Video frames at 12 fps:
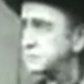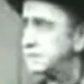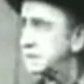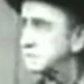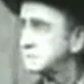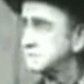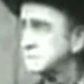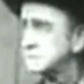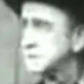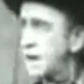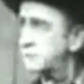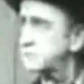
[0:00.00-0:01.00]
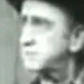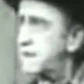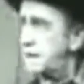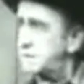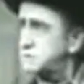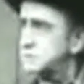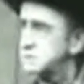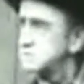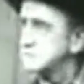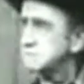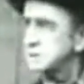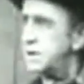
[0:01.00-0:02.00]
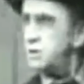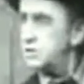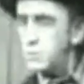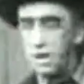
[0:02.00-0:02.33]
my wife gives me flack for hating say Jack.